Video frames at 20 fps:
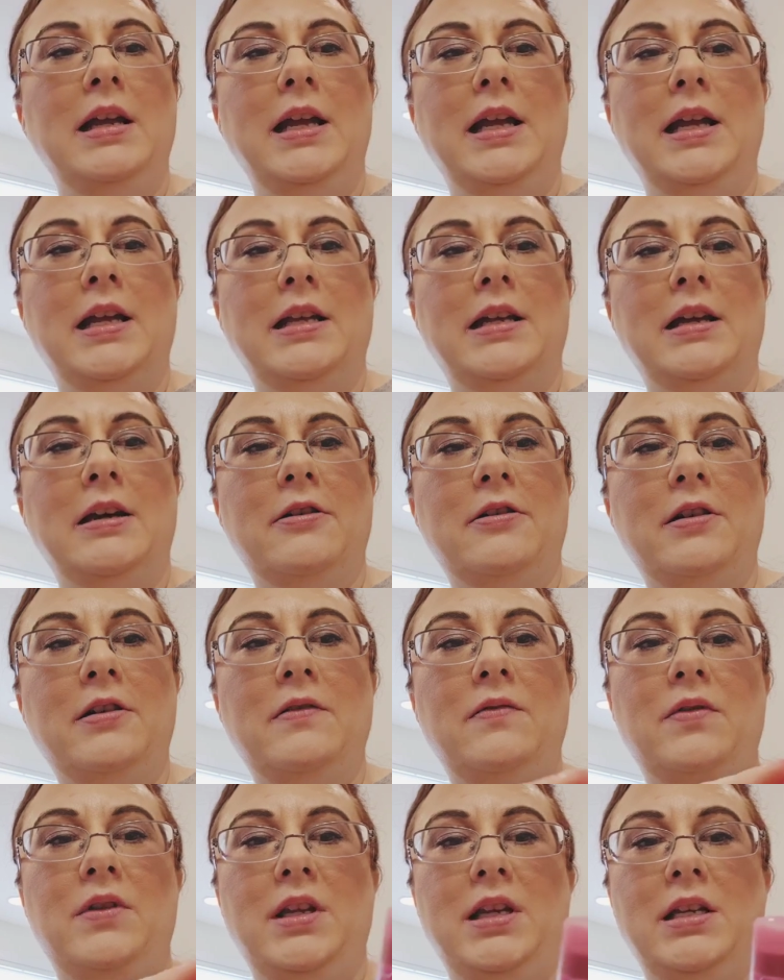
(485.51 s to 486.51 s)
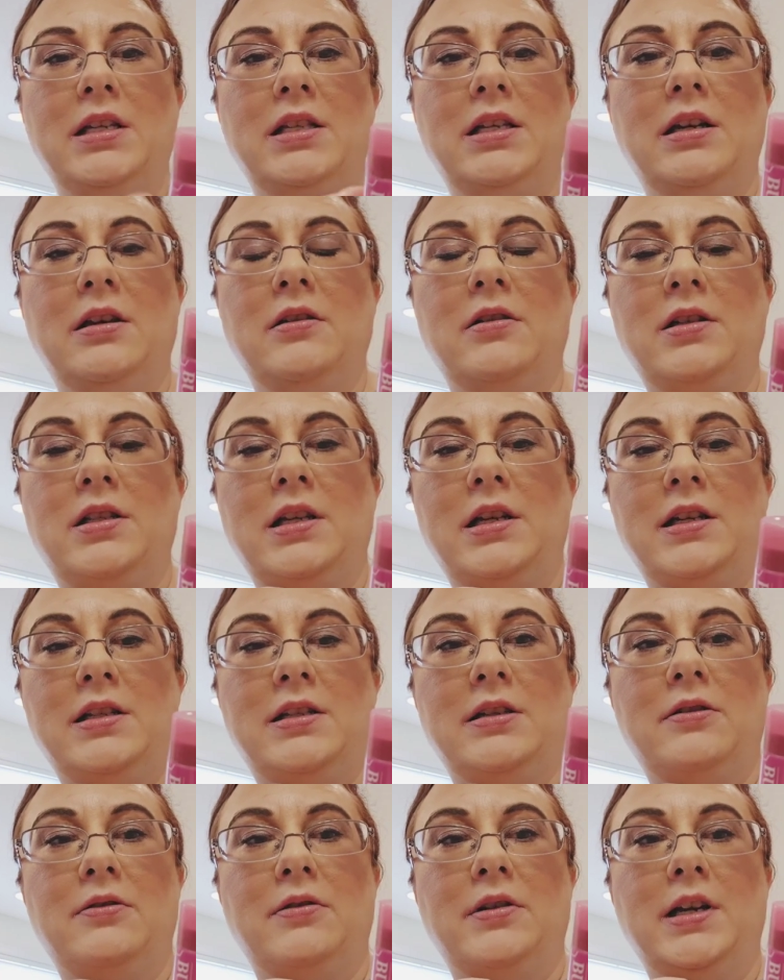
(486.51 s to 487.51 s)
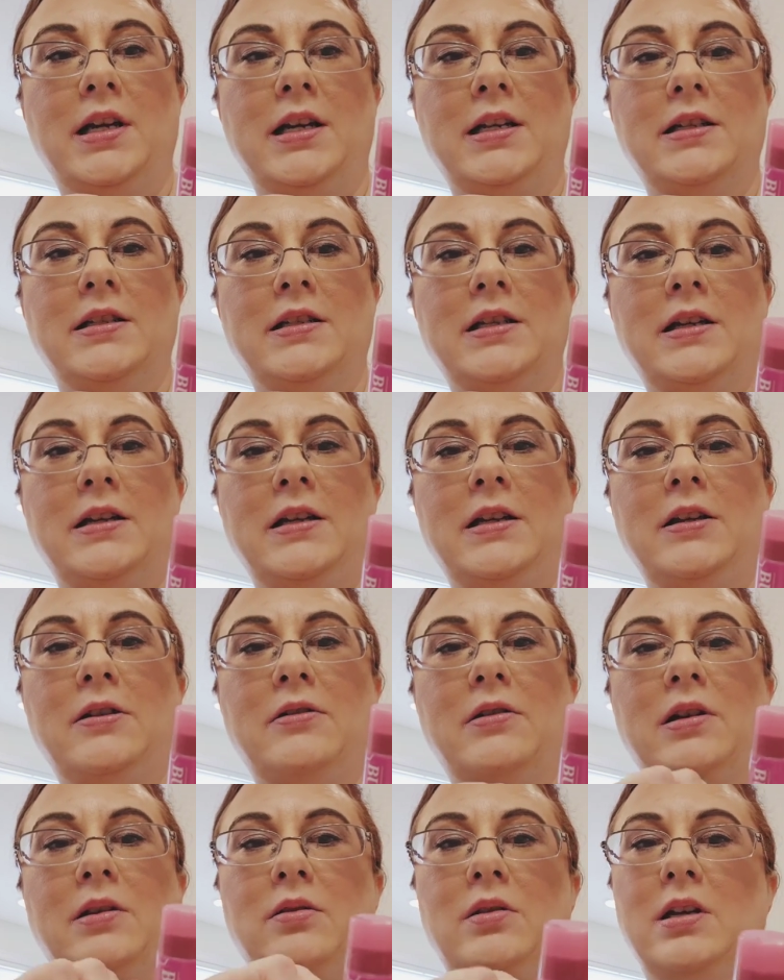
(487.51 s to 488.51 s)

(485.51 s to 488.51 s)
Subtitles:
And out of these colors, I guess I'll go ahead and tell you,